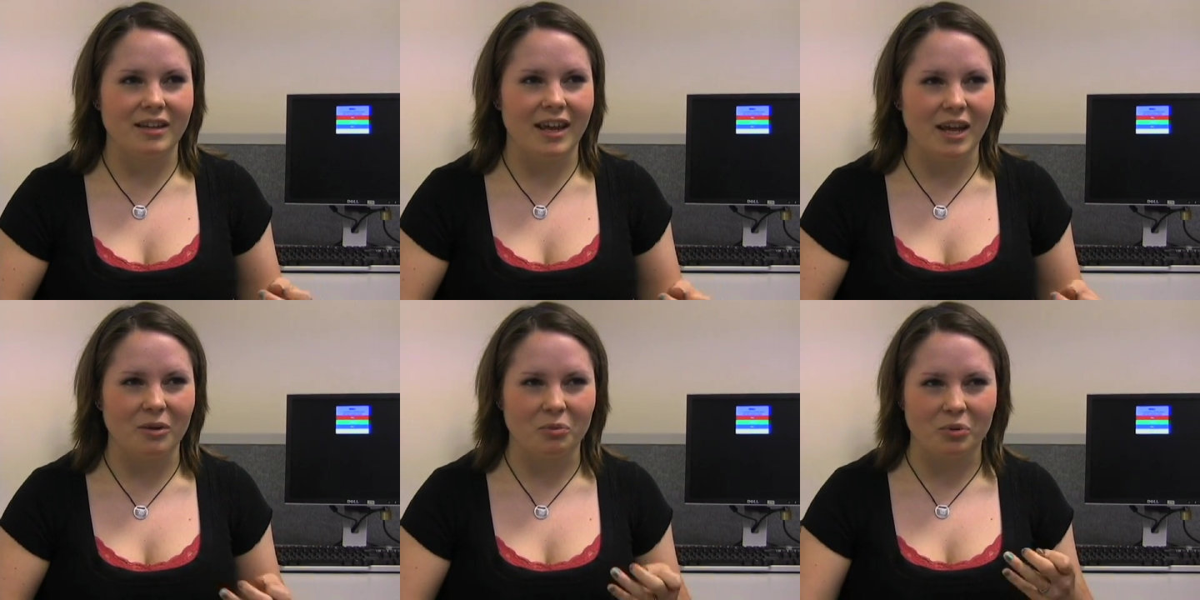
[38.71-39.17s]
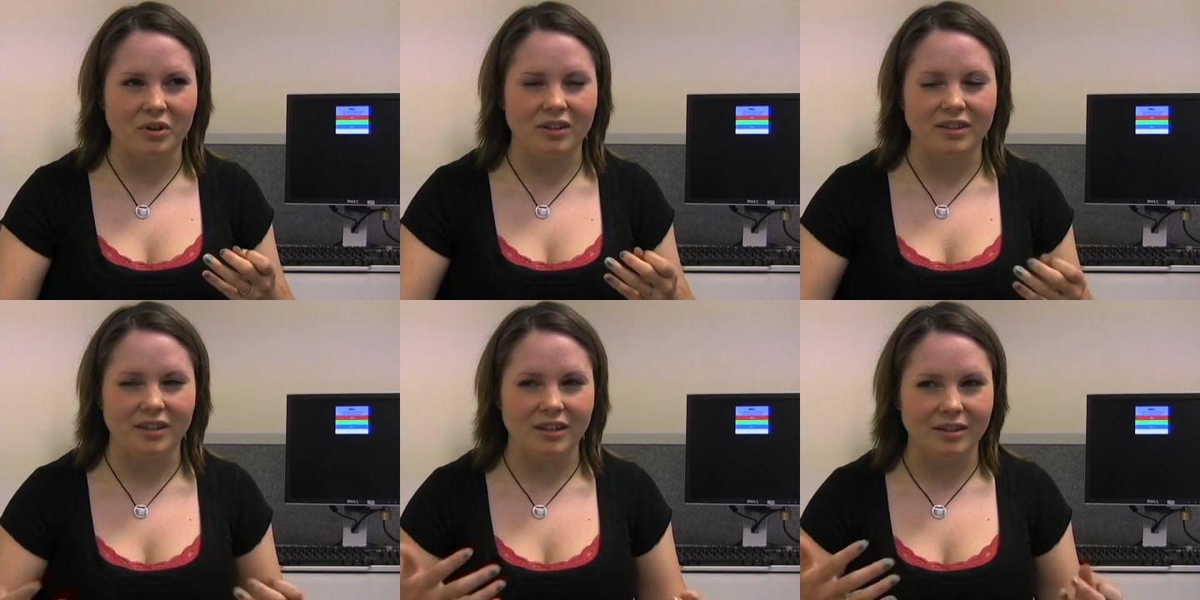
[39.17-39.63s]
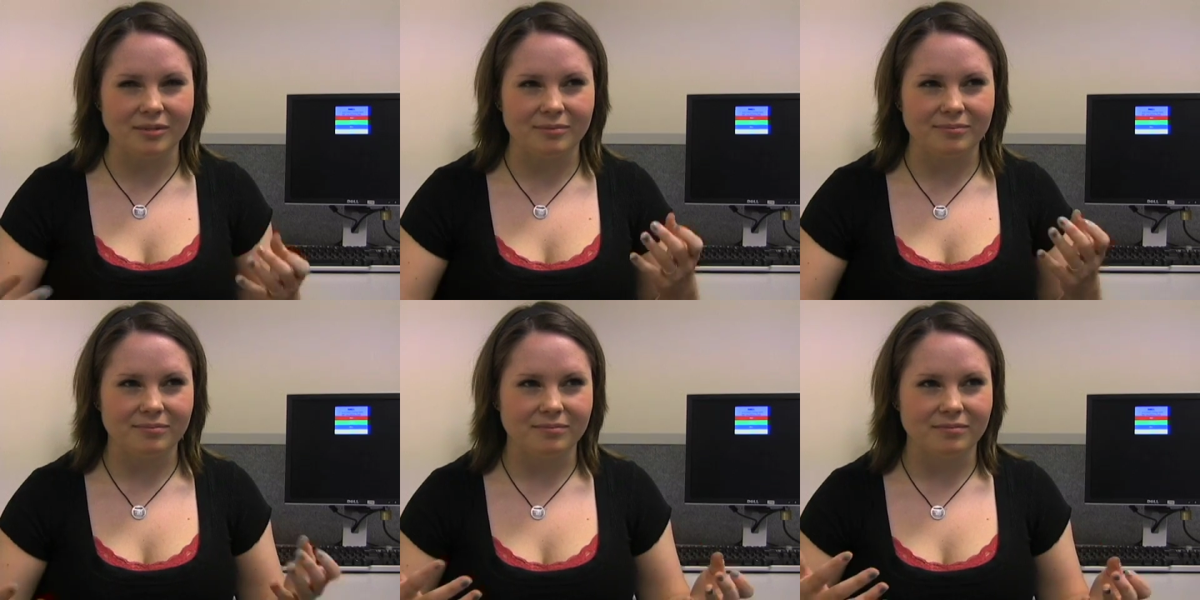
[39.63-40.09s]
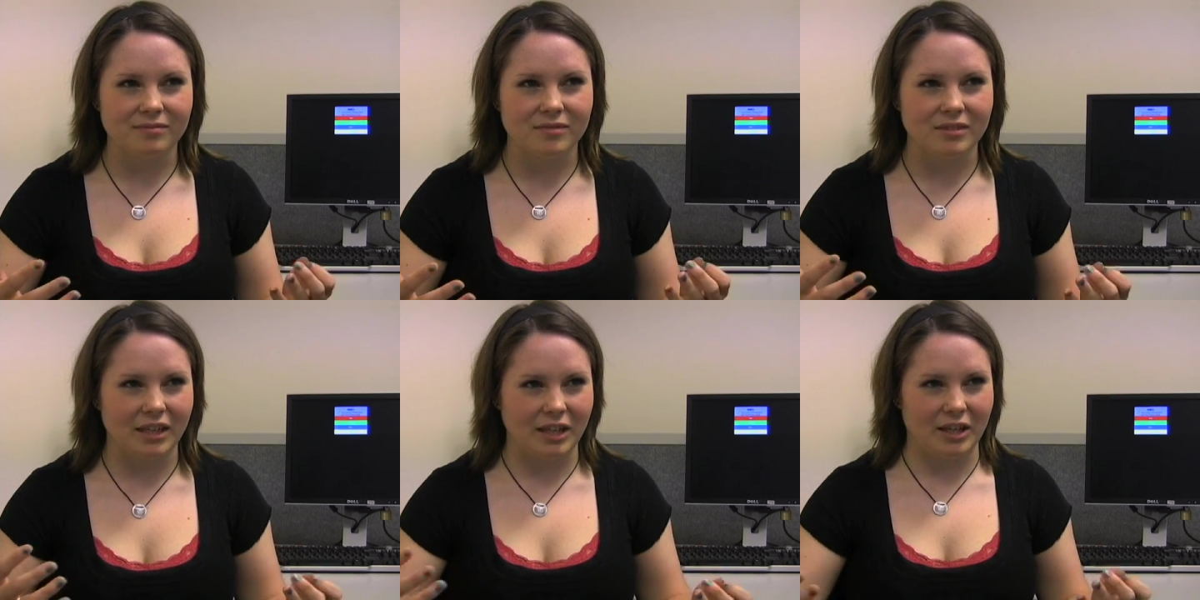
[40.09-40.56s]
can't really
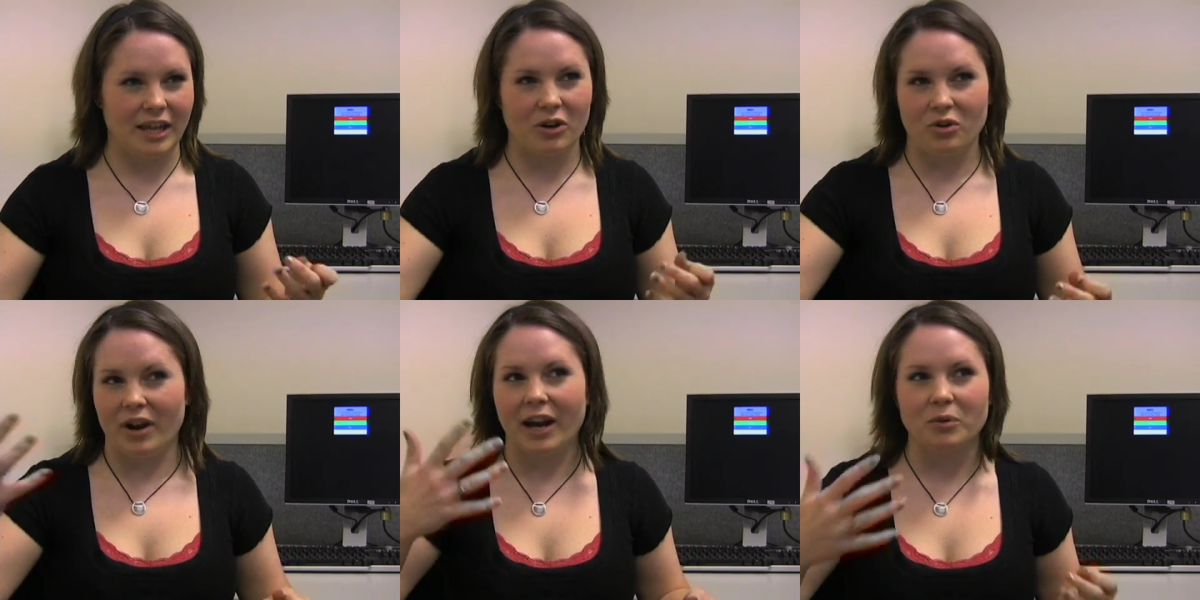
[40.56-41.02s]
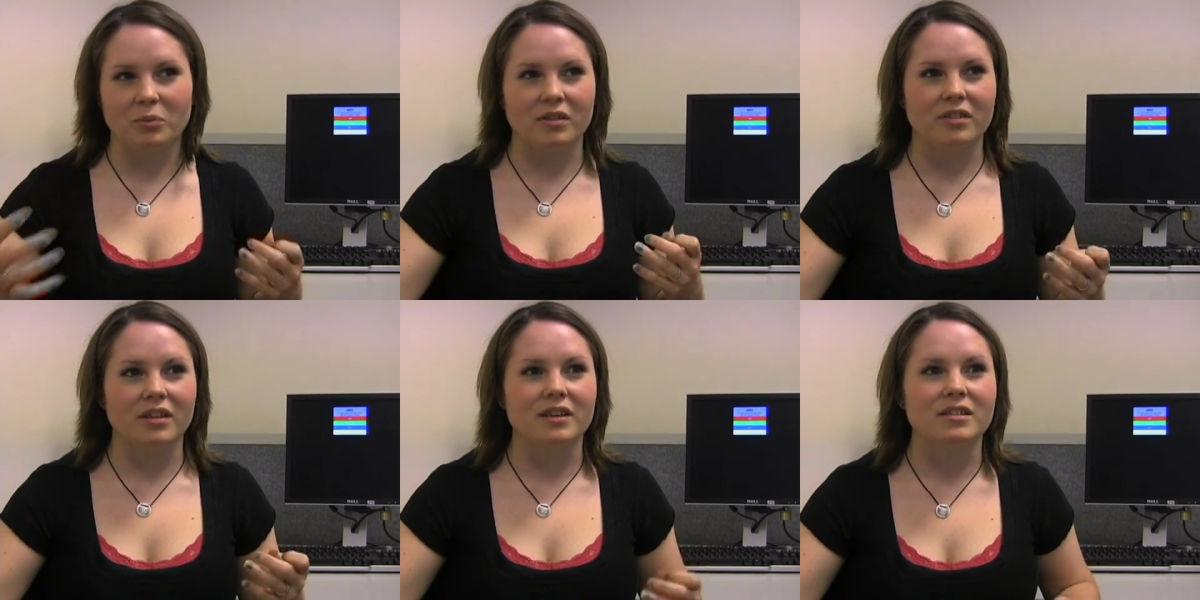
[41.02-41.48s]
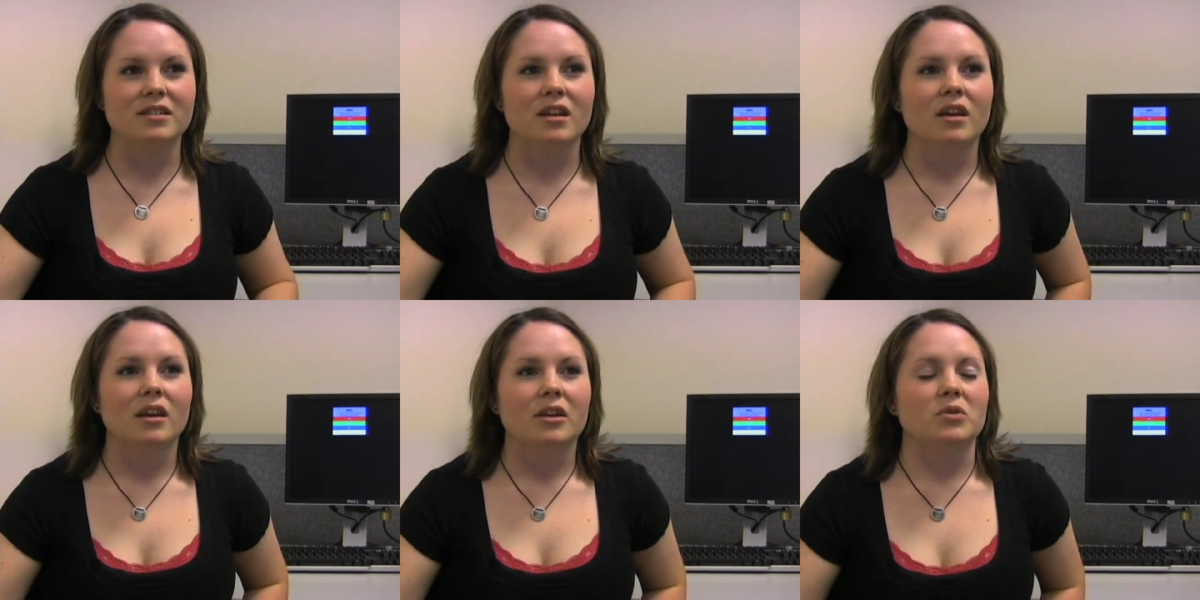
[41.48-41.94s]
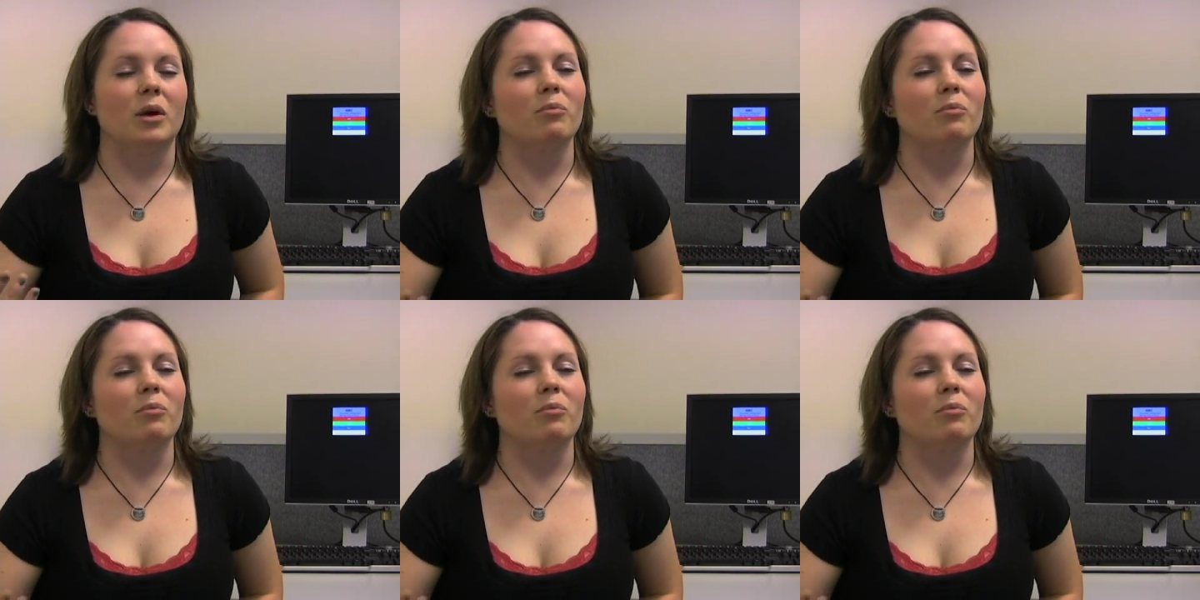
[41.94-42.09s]
interact with this. So